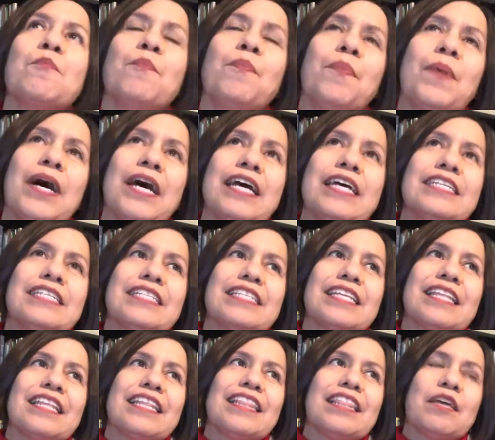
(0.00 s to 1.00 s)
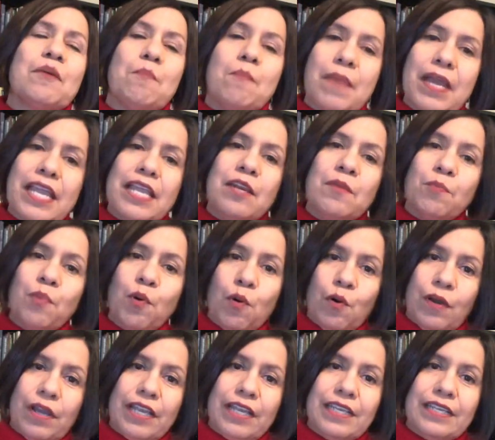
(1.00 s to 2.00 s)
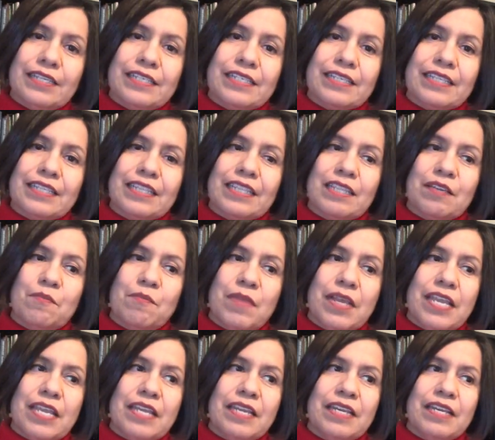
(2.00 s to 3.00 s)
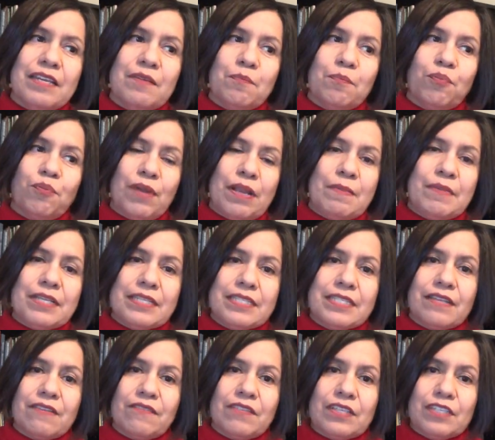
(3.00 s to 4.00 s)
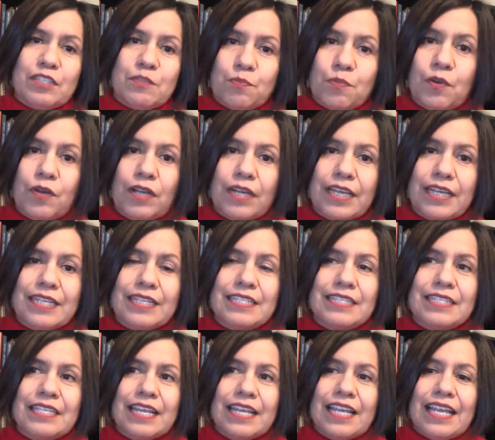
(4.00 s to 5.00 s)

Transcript: But the main point, the main premise of this book is